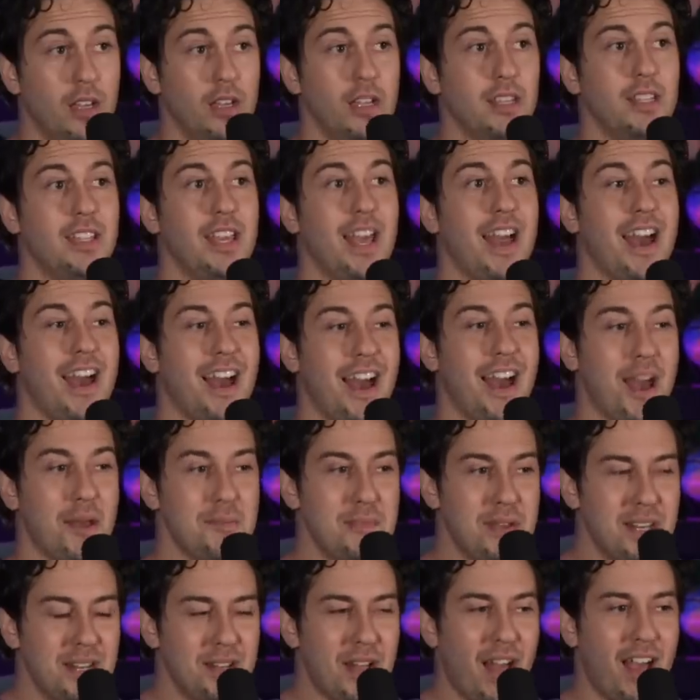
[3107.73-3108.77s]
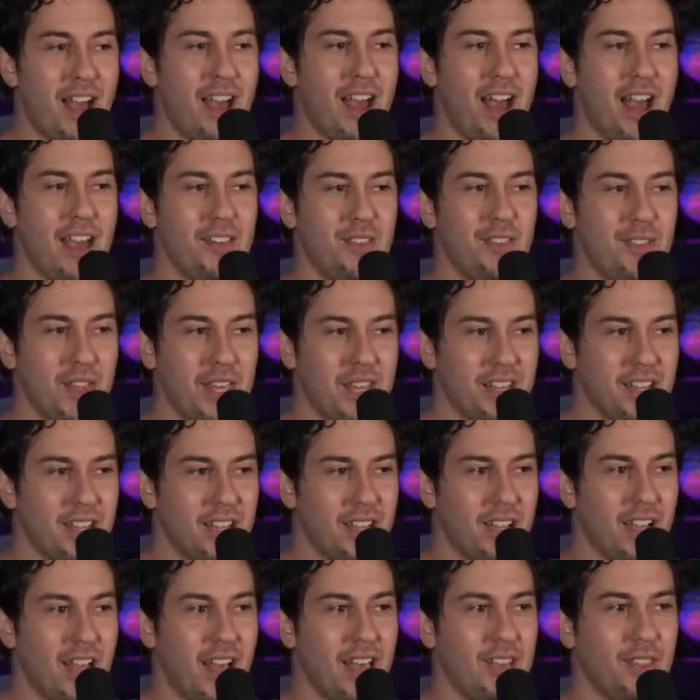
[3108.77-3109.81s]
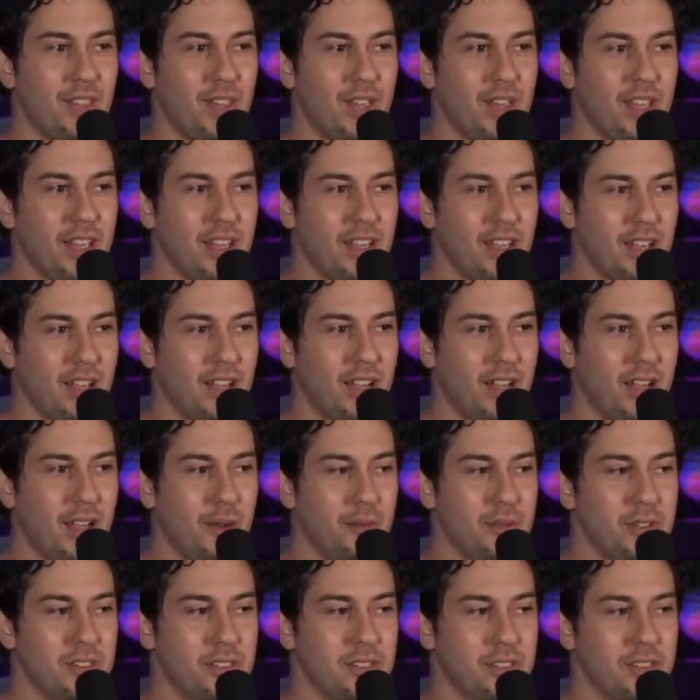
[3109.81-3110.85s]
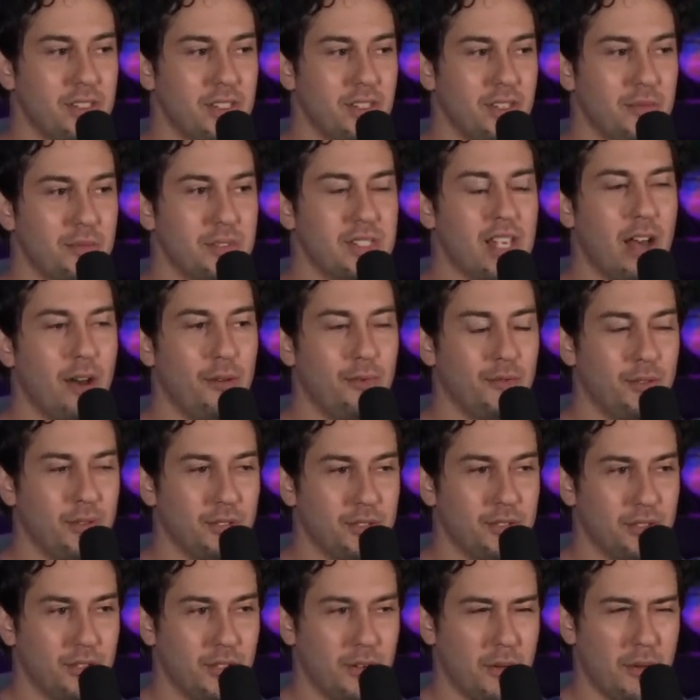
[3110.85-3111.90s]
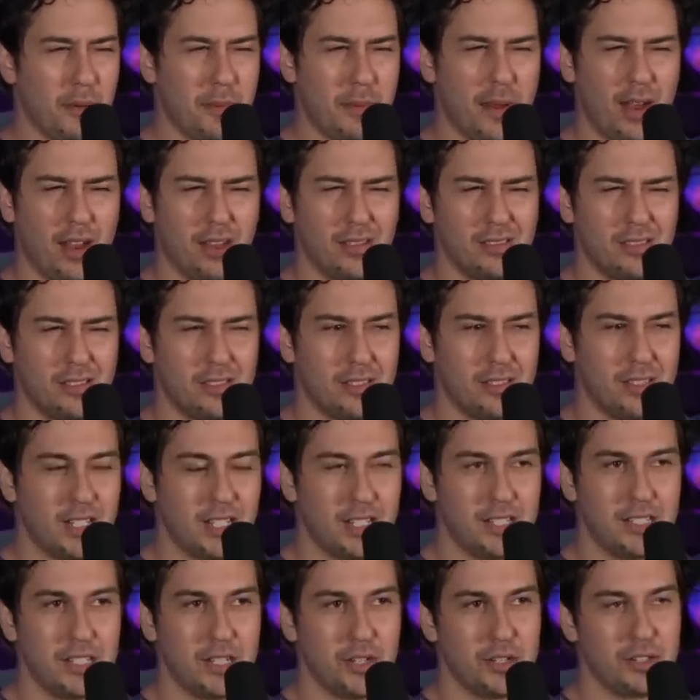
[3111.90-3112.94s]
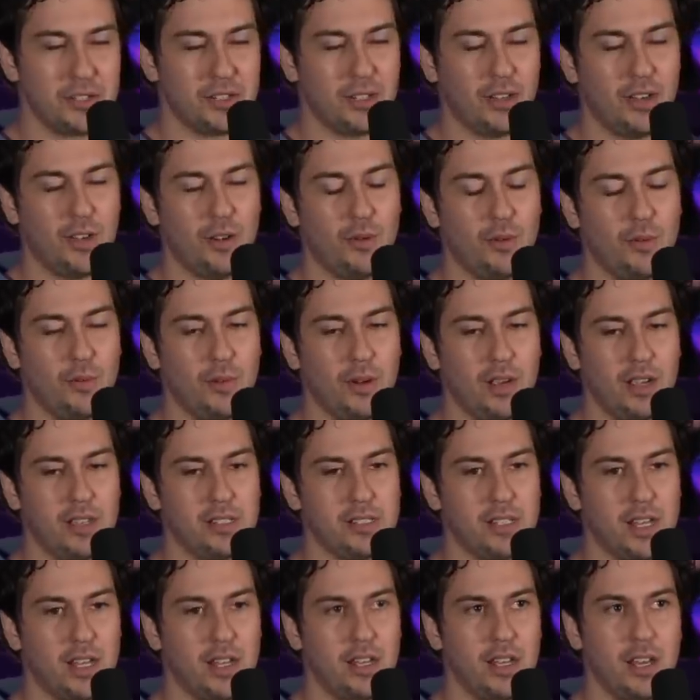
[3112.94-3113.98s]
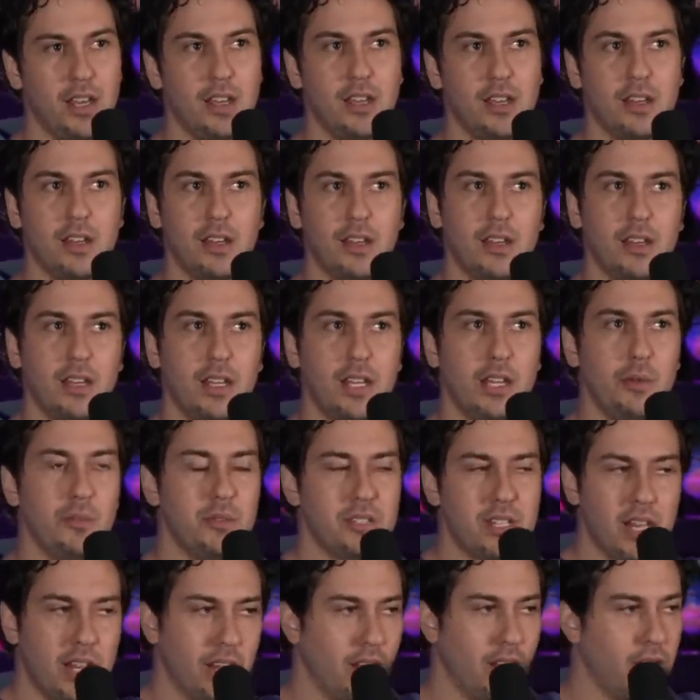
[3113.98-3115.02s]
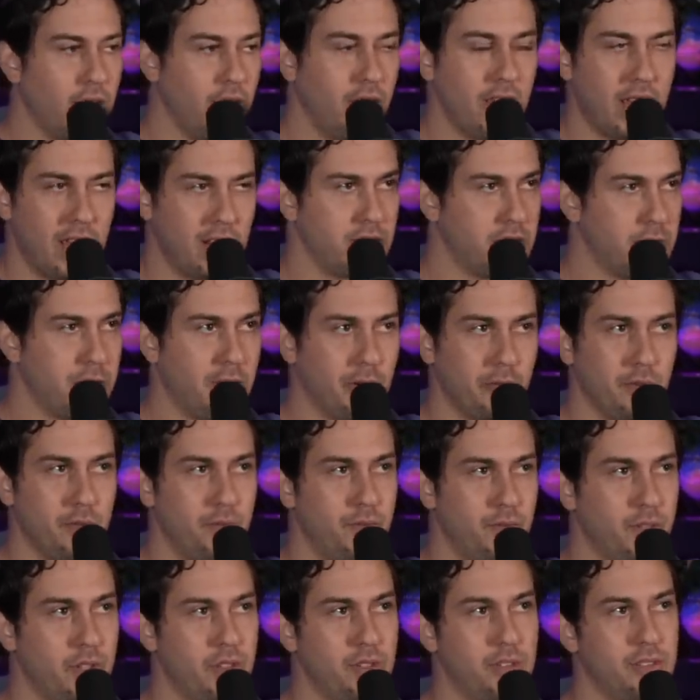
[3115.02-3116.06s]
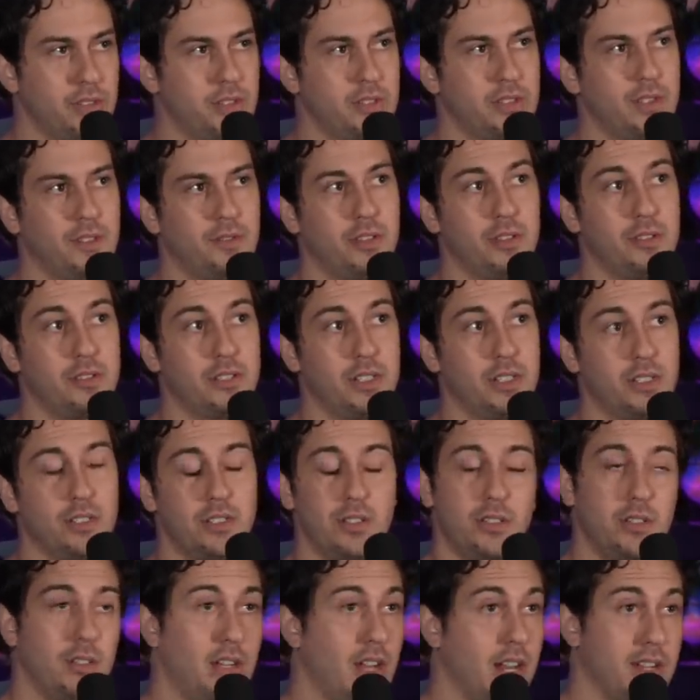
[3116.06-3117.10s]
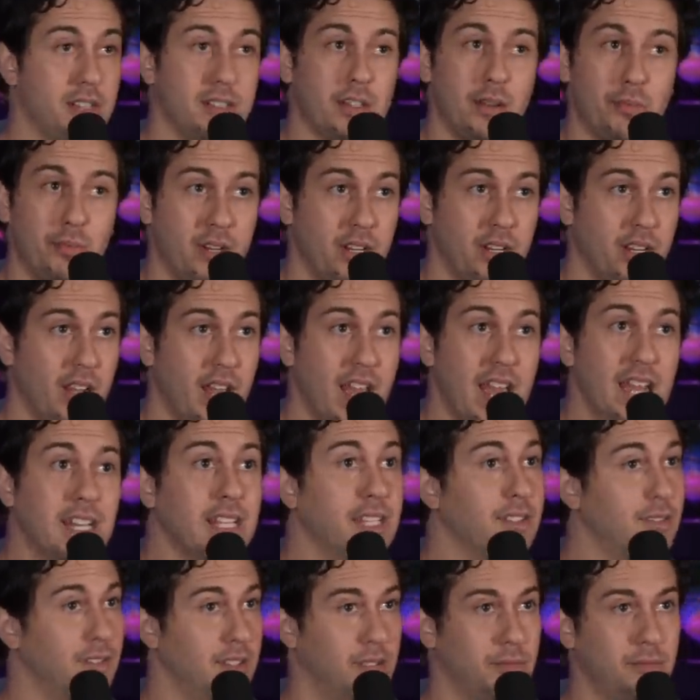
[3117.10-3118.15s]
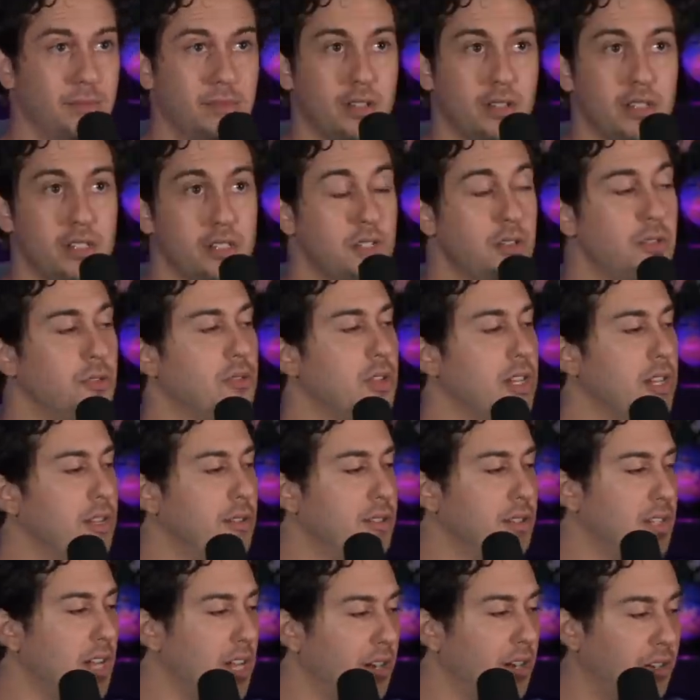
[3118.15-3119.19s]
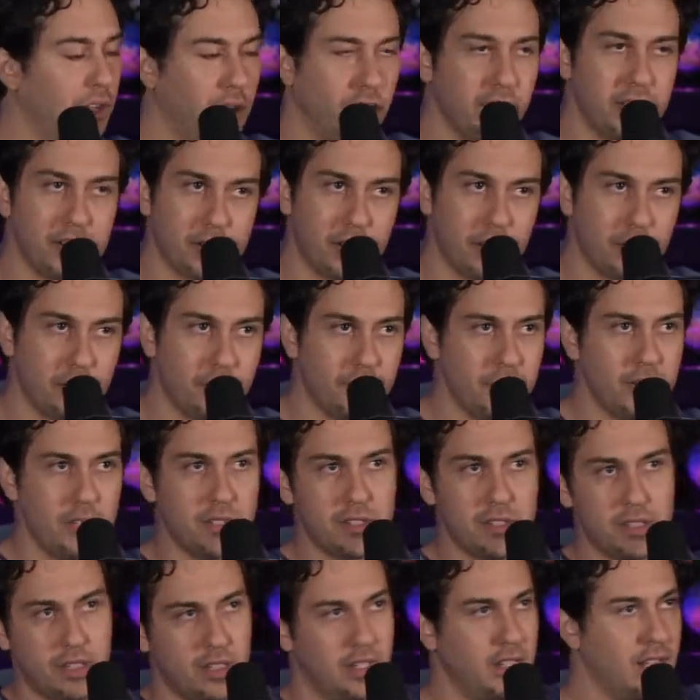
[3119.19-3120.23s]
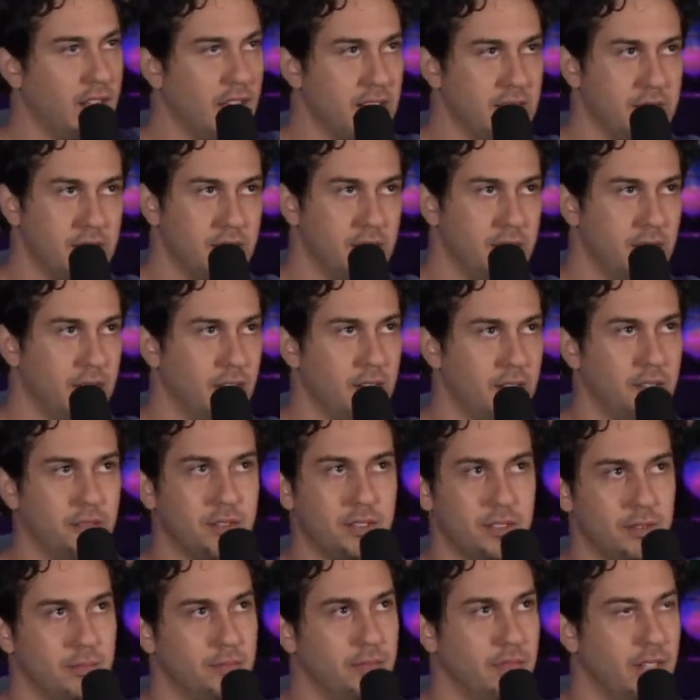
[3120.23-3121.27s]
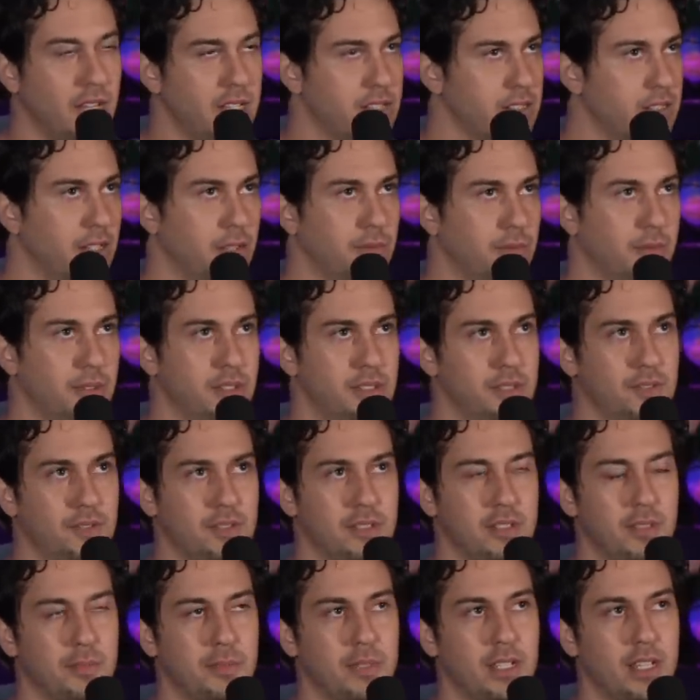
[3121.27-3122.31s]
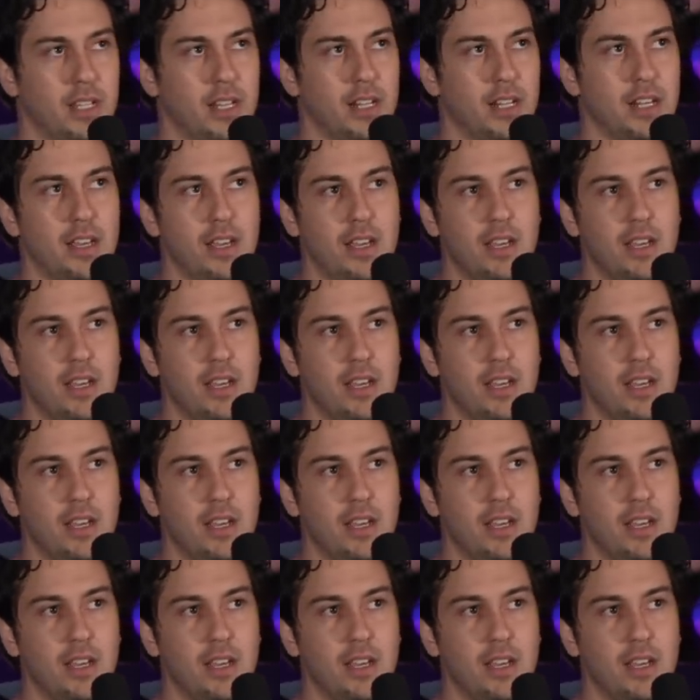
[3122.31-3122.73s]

Yeah, I mean, I, I think I think I was I was helpful to him about six years ago, where I said, he was getting all anxious about reviews and stuff. And I was like, dude, you got to stop reading any of them because he he had gotten all these good reviews and then he got you know some less good ones for something. And